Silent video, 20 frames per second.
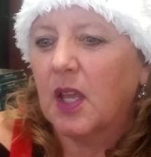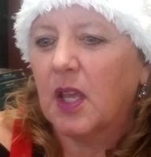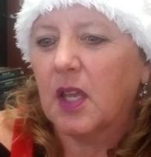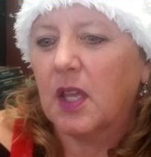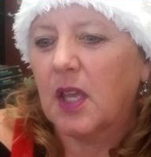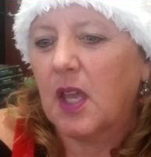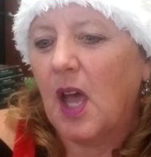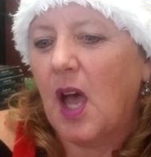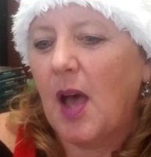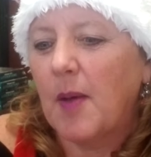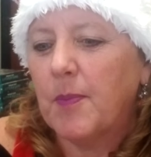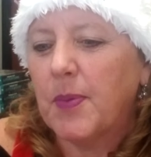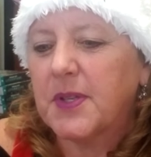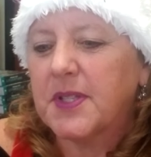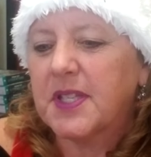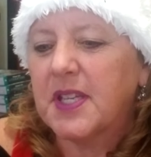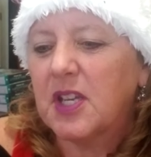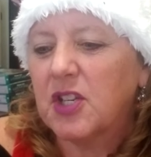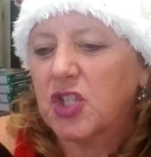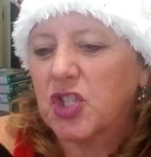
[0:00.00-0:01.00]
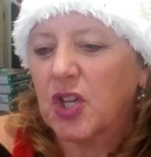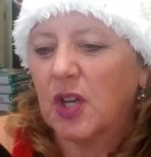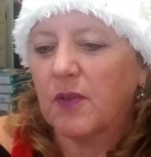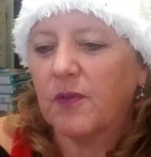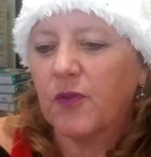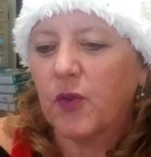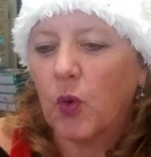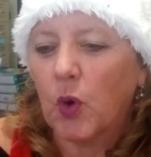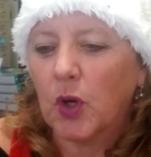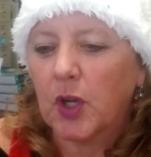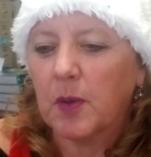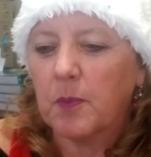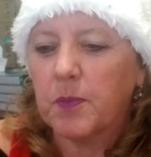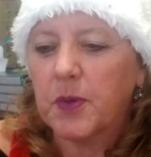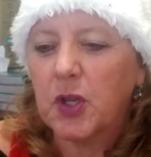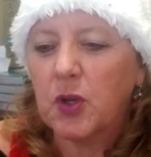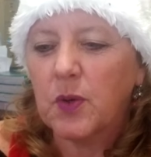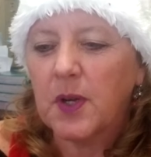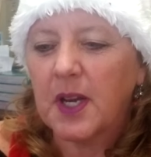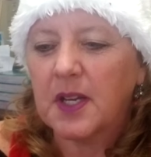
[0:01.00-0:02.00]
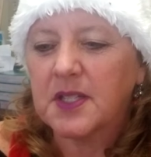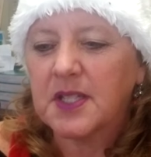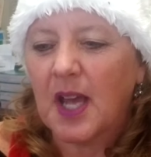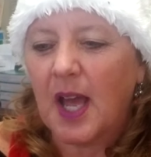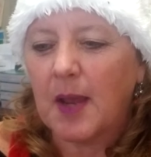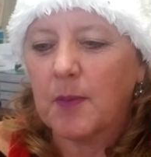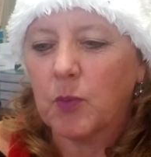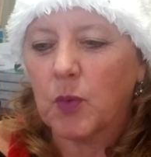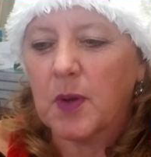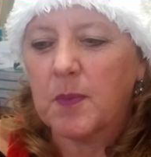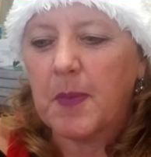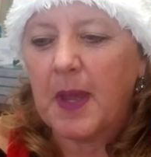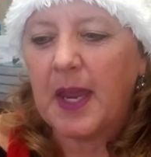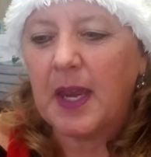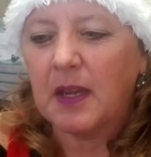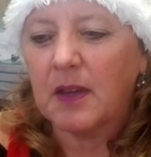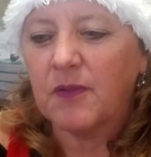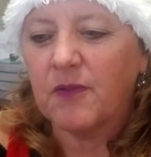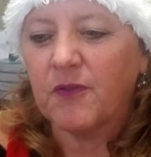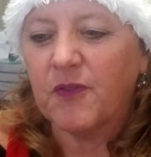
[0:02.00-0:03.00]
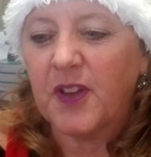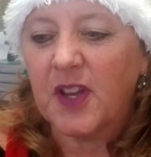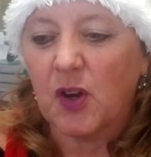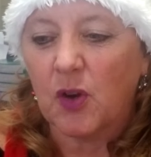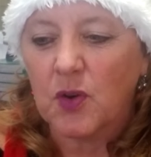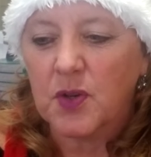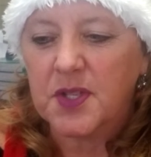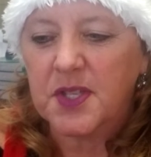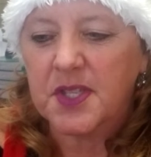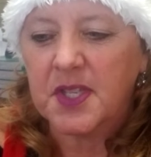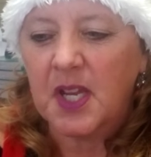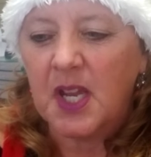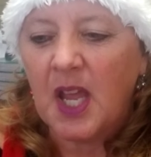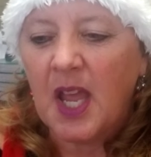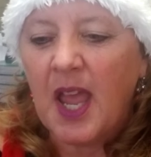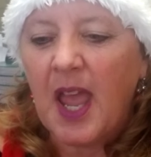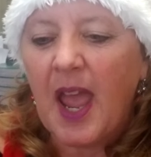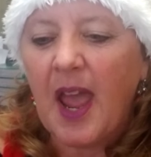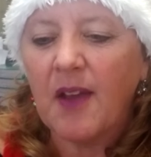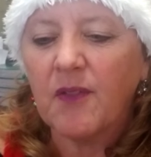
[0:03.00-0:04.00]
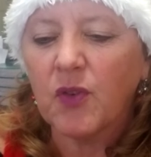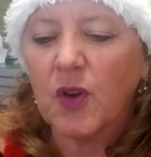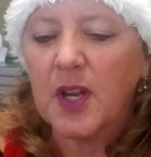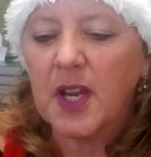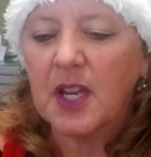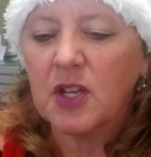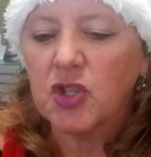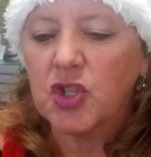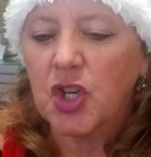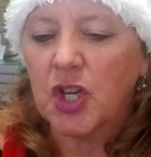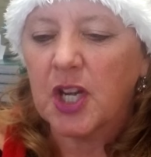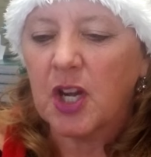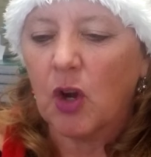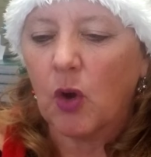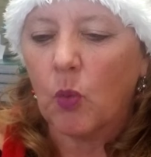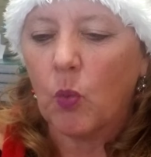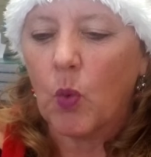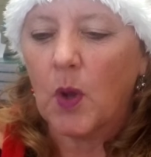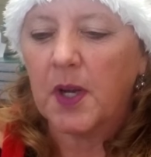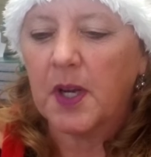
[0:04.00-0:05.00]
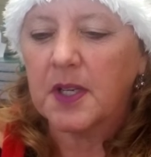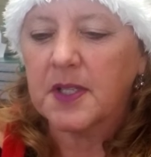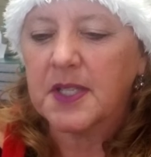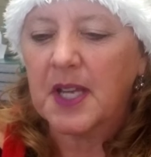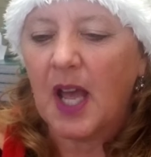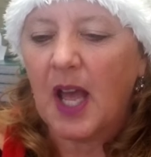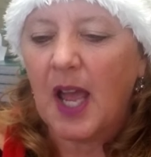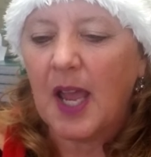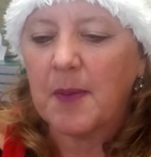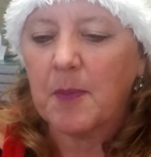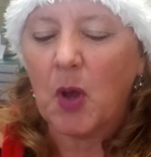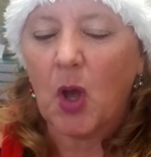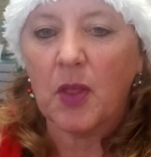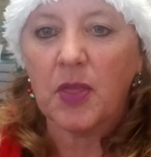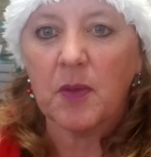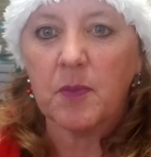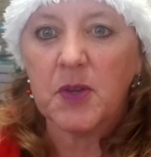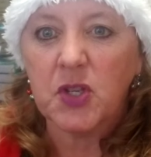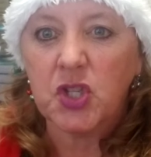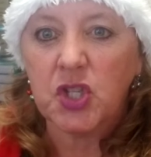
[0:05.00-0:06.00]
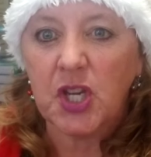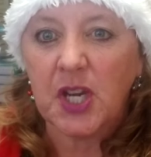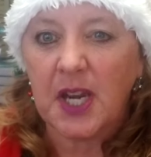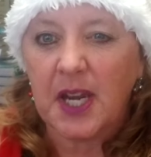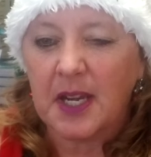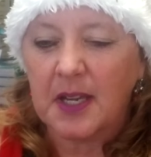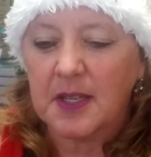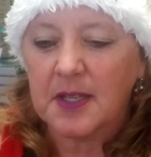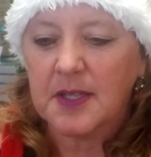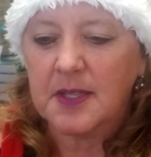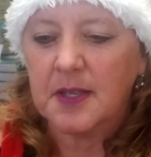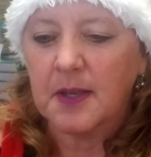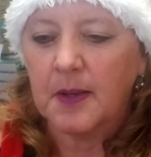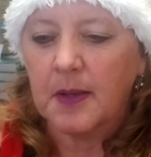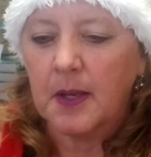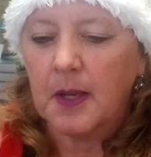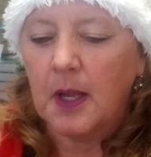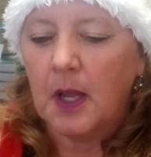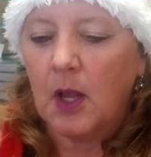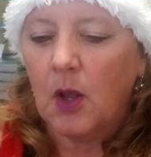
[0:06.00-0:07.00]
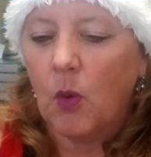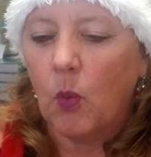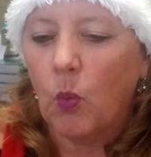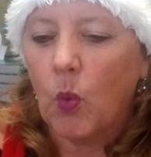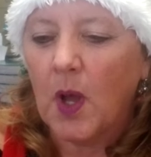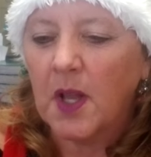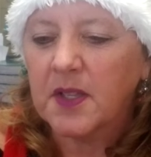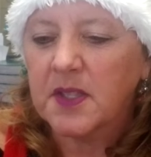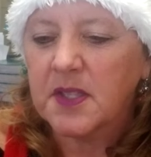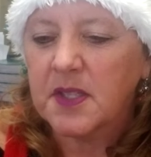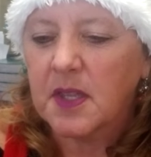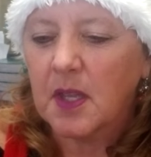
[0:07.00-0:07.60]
competition for computing time remained fierce. Every engineer wanted time on the machines. Only